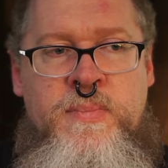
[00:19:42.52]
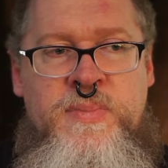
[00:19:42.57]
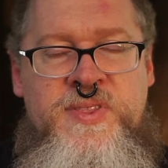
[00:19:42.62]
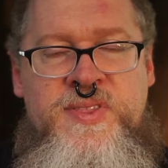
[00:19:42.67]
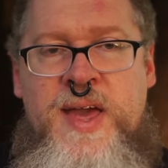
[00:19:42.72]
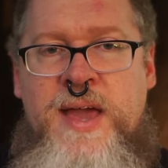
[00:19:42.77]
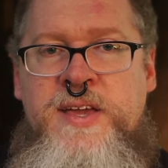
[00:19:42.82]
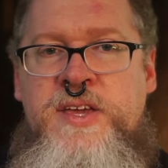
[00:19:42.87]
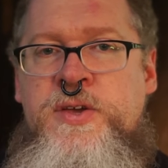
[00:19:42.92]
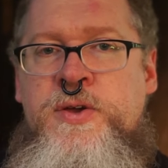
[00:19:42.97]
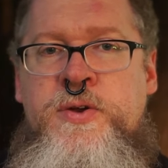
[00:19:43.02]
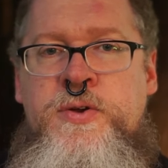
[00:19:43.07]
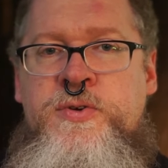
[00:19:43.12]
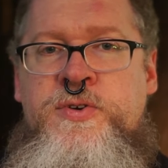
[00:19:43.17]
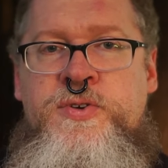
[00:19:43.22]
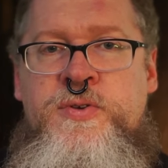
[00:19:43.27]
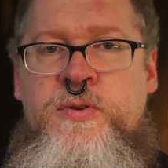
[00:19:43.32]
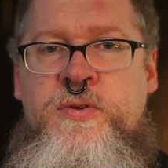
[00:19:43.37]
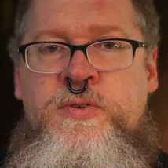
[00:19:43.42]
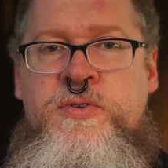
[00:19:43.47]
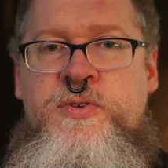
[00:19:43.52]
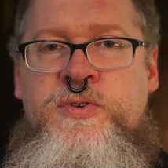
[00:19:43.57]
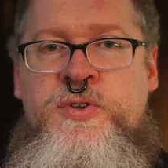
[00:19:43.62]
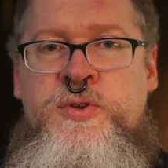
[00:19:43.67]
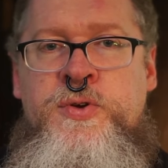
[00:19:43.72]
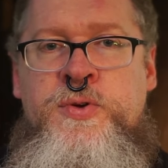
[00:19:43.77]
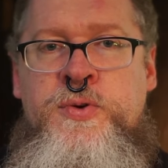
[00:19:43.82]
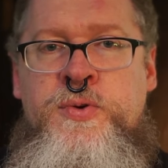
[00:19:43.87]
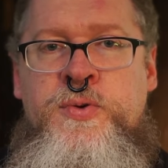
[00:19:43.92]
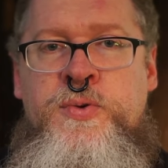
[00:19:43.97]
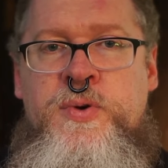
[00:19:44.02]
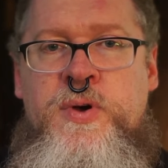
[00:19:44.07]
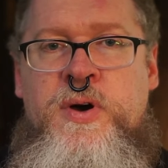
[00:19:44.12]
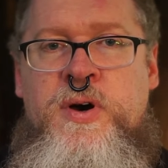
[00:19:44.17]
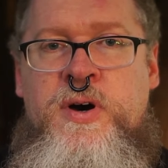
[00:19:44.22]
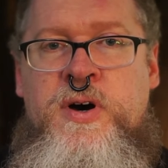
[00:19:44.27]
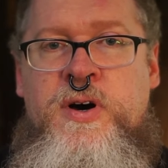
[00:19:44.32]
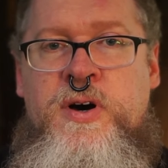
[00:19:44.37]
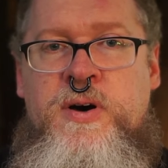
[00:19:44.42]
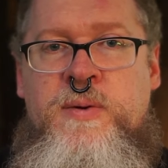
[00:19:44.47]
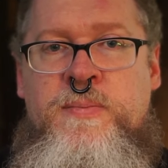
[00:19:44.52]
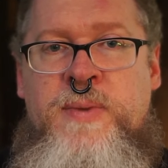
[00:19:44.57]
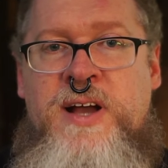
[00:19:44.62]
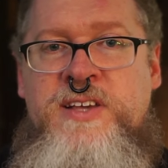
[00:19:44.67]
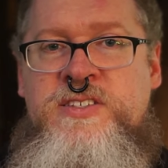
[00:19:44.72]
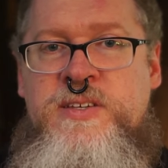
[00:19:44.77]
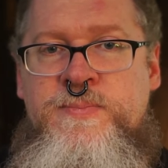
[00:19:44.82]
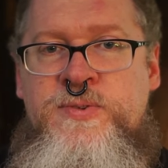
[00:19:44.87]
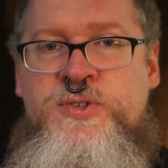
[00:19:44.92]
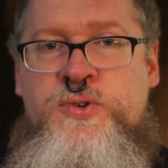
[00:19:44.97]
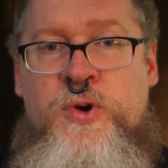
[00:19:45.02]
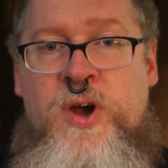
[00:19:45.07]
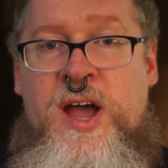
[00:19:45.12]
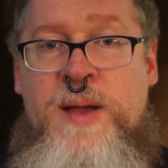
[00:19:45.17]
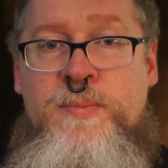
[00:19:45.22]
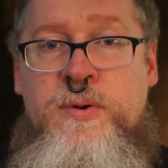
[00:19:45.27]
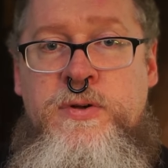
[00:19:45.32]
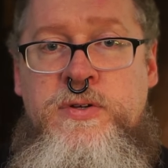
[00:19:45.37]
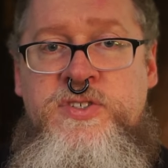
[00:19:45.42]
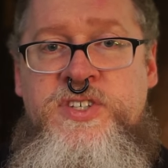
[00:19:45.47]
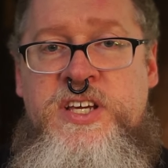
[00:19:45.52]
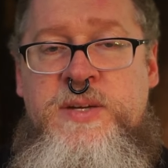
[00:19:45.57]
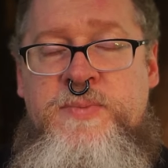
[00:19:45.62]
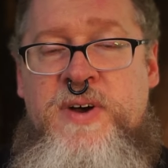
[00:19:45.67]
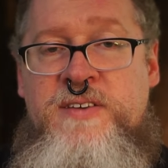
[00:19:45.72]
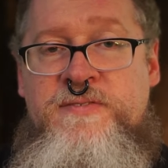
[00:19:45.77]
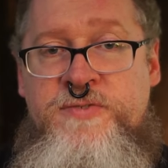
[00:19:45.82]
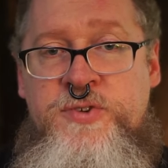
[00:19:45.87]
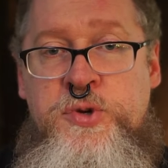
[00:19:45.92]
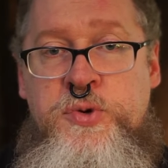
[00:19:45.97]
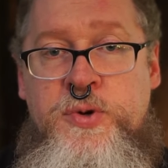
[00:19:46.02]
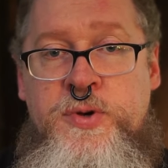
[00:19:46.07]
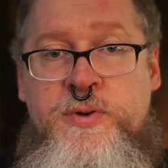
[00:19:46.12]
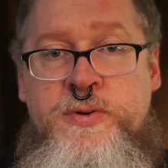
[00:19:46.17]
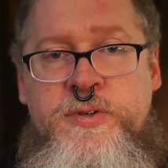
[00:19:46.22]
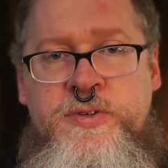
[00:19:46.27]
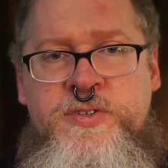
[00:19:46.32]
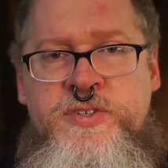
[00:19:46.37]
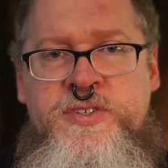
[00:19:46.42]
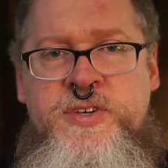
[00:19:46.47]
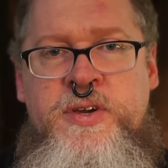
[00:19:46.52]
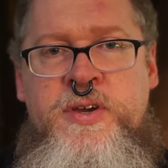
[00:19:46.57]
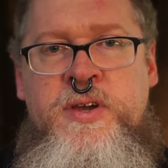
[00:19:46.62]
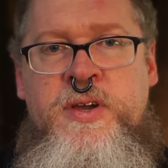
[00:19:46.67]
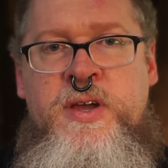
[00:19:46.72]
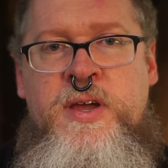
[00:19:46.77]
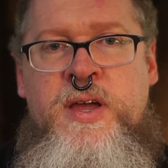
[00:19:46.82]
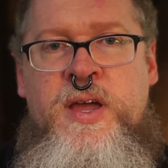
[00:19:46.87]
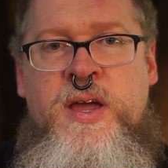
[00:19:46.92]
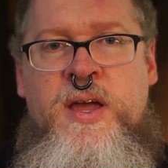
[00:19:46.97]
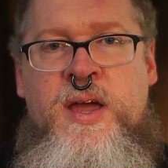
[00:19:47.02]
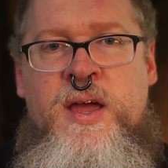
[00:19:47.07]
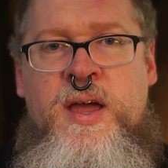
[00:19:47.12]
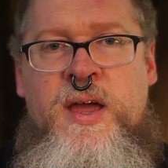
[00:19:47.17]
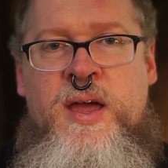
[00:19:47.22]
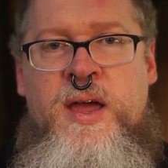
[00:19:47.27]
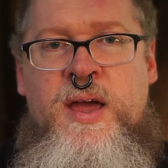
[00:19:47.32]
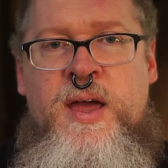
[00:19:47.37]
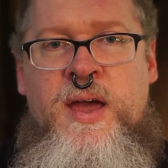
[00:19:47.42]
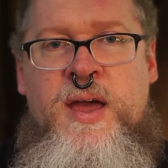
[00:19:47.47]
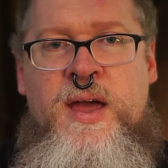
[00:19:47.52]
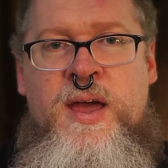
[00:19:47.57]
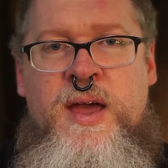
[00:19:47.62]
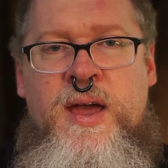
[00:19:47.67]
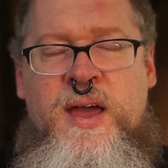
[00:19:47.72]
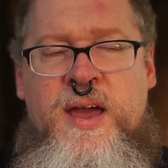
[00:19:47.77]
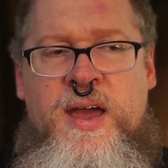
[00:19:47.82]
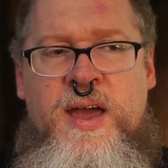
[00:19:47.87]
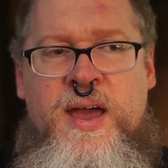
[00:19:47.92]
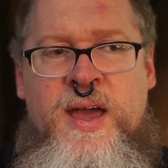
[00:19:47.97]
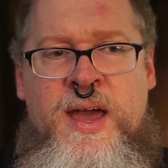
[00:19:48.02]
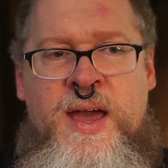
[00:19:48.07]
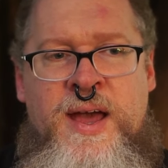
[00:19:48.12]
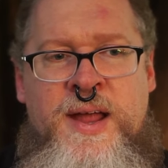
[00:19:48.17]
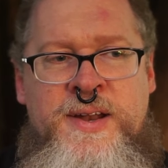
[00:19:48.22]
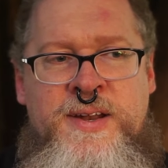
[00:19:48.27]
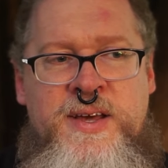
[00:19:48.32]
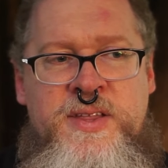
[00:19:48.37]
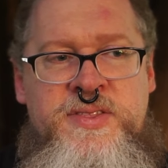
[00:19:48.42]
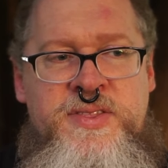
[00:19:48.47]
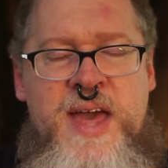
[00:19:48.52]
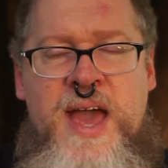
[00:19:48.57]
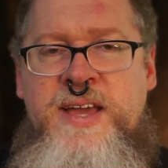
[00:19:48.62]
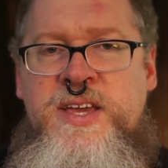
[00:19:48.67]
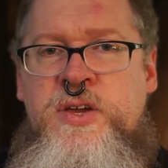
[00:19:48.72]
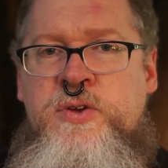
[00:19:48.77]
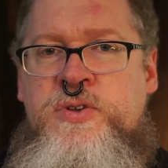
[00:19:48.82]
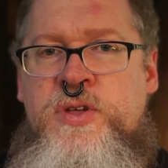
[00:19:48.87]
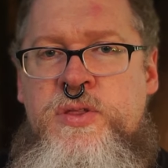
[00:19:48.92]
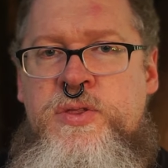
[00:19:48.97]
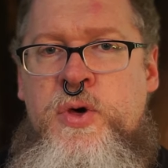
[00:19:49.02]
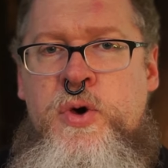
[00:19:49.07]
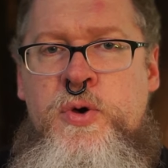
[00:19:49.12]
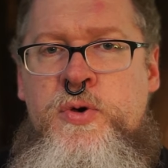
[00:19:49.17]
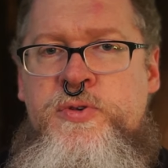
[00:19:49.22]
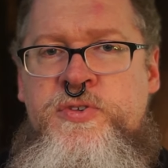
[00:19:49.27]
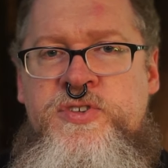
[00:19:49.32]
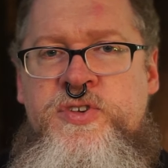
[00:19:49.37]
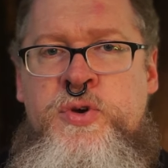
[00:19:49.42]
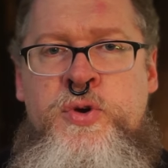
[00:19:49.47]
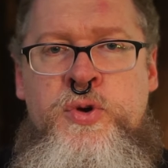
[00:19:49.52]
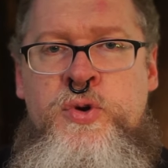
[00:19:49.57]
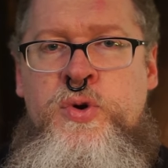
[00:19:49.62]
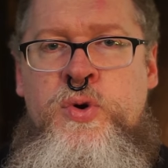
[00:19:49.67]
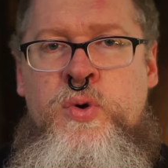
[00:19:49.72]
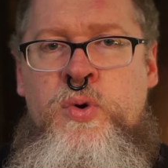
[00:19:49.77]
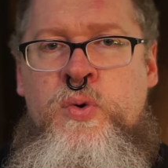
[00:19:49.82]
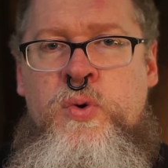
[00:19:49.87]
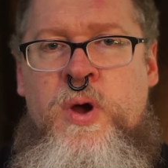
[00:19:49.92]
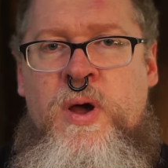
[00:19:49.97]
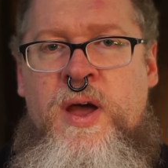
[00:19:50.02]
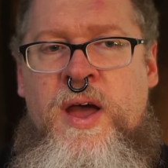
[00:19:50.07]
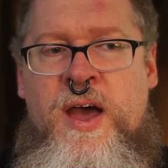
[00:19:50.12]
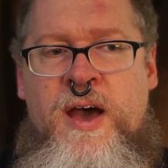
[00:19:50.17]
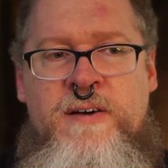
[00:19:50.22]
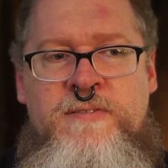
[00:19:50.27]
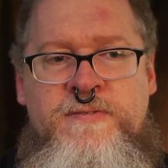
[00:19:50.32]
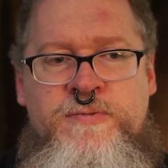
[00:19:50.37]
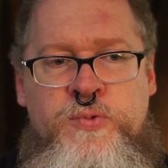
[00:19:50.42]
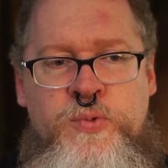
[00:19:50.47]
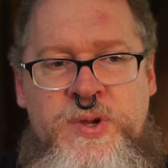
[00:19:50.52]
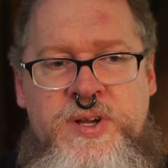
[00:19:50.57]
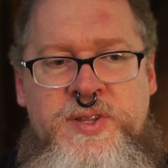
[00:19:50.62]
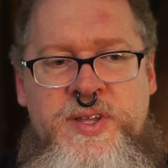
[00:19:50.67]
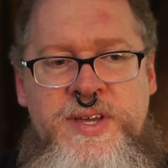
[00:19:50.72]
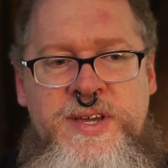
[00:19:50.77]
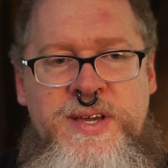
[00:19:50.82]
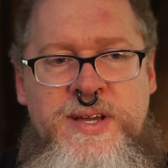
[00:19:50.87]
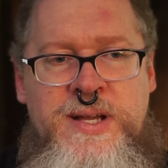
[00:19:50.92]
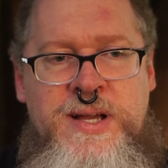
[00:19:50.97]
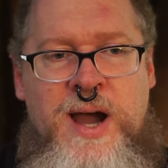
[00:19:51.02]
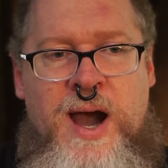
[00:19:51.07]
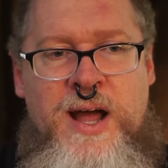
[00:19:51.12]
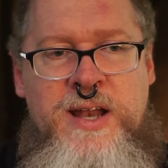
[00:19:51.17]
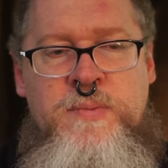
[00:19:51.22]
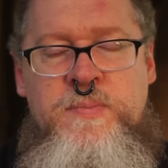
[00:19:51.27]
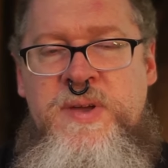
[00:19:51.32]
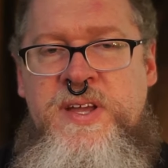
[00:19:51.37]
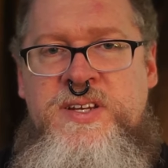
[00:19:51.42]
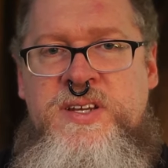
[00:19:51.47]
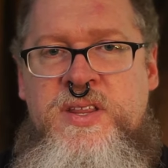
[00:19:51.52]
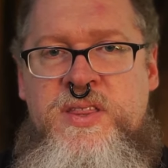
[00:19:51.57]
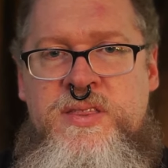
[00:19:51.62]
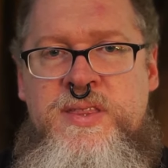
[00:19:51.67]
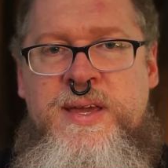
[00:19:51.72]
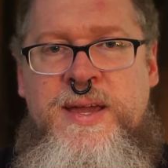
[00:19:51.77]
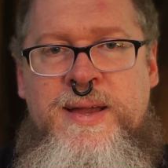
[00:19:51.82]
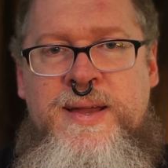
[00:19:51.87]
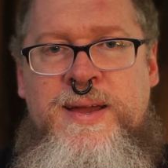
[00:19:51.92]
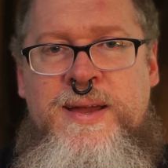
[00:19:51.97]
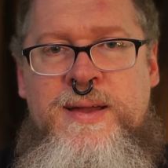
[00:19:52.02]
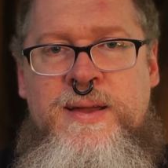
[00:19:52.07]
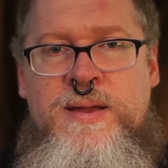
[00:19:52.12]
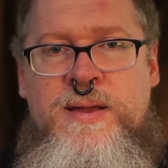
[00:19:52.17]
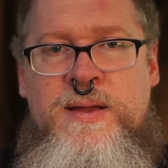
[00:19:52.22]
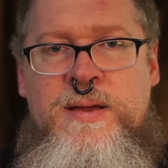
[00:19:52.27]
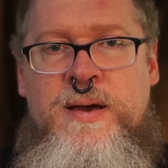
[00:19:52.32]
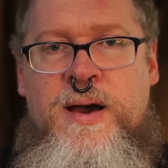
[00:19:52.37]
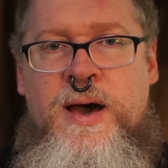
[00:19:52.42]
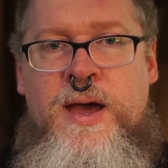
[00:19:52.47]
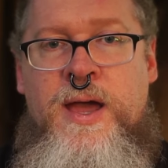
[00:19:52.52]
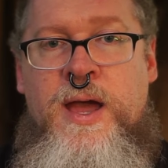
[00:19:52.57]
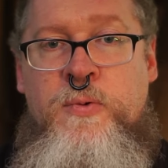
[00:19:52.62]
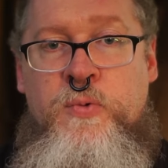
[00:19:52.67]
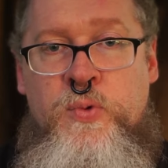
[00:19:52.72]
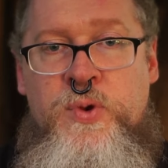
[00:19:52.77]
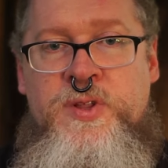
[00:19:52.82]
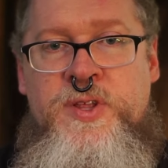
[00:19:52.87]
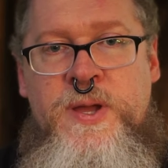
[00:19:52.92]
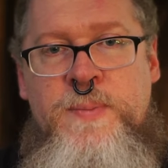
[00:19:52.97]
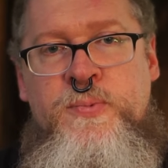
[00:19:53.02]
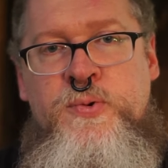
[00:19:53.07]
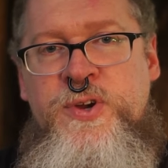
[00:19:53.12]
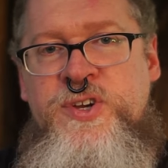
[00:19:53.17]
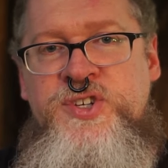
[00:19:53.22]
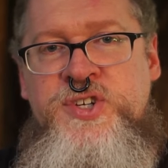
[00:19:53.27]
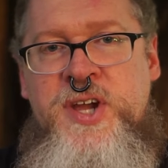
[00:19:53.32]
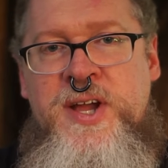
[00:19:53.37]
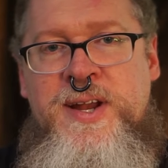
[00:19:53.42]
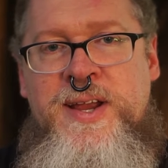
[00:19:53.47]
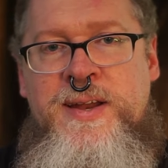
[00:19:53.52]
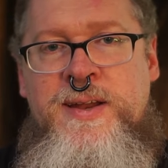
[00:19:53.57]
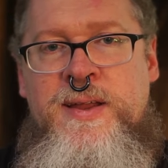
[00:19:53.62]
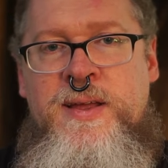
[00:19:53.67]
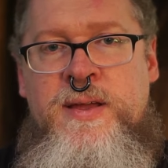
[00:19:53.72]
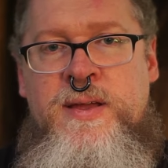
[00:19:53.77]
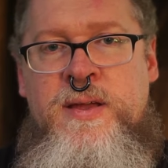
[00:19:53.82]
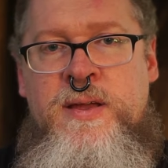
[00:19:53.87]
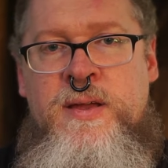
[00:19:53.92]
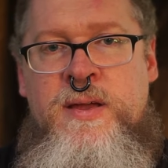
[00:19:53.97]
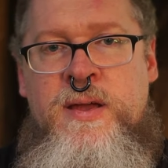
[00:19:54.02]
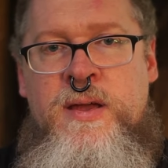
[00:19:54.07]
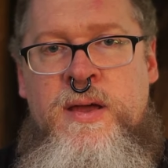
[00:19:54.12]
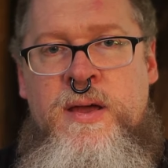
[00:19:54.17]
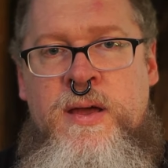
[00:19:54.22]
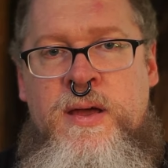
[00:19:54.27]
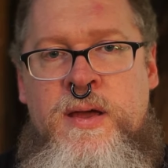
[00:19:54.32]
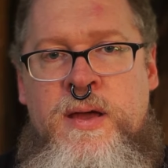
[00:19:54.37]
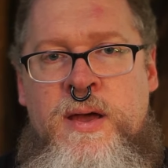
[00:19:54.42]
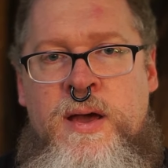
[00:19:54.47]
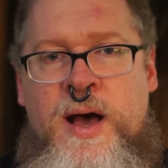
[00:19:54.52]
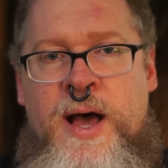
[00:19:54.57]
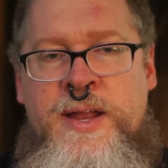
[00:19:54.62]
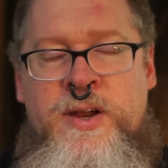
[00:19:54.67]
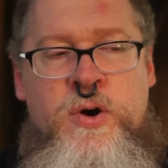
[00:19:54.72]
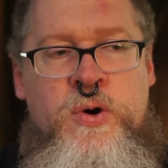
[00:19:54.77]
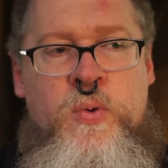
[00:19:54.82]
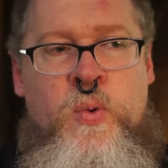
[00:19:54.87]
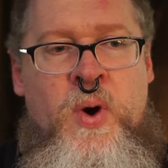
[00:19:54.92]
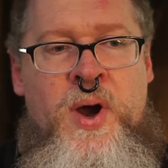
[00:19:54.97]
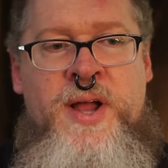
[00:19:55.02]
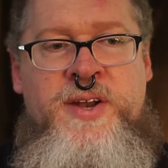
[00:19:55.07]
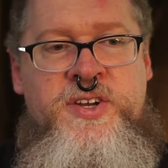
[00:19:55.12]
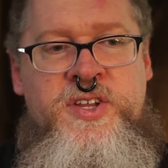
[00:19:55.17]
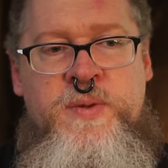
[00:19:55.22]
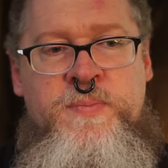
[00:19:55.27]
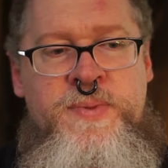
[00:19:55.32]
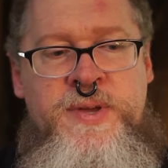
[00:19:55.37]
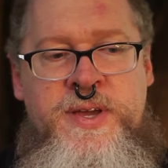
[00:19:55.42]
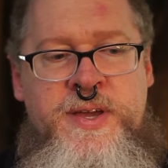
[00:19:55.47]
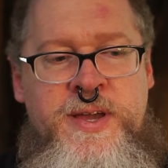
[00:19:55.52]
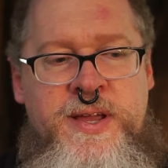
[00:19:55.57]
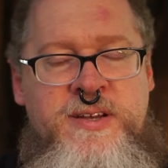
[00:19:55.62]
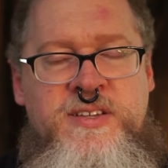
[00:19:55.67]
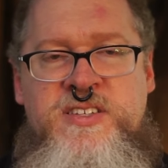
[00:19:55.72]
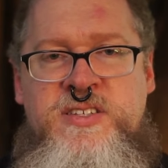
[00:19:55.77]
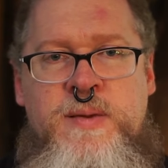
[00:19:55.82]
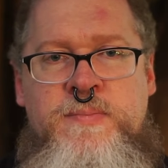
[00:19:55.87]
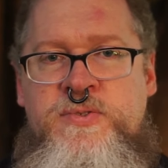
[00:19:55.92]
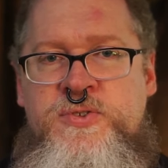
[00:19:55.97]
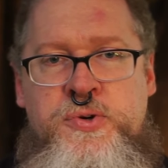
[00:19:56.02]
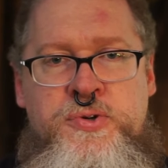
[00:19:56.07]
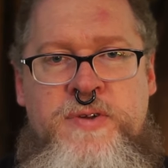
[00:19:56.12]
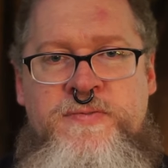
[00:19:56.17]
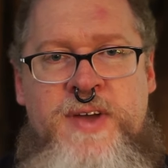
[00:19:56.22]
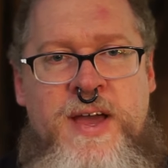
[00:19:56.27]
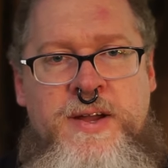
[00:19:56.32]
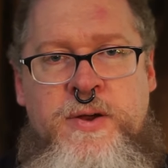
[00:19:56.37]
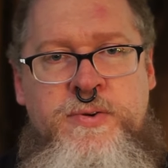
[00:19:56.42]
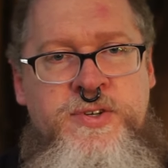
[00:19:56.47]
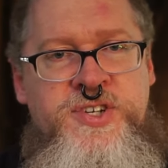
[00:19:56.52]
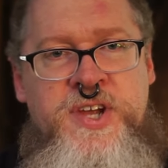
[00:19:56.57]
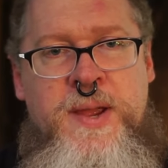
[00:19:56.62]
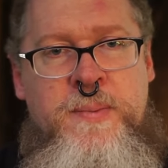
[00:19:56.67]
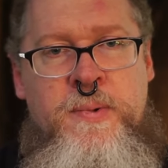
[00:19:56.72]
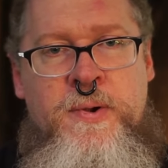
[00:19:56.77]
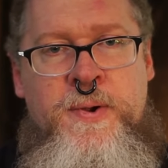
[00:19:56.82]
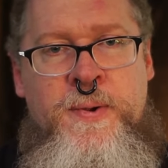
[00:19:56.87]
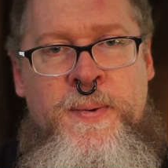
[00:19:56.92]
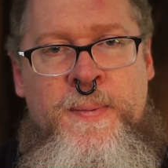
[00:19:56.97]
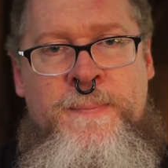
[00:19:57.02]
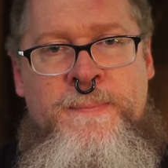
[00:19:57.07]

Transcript: thank you to uh, my subscribers and my viewers. And uh, thank you to those who have really gotten me to think. I really appreciate it. I don't want to be in some sort of echo chamber.